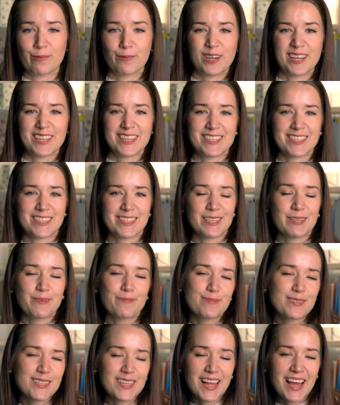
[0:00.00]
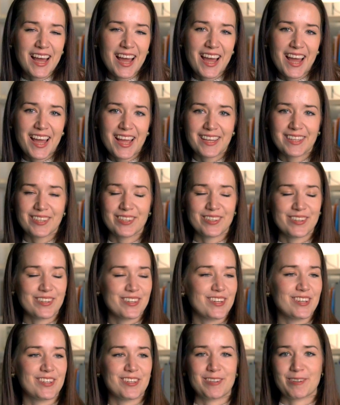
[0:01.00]
what he seems like,
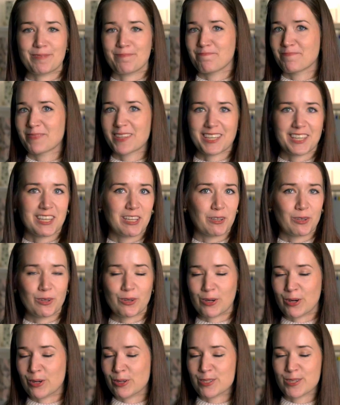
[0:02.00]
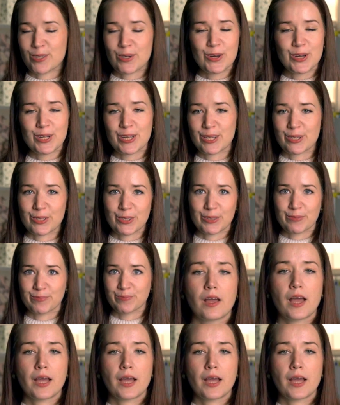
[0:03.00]
or I can go on and on.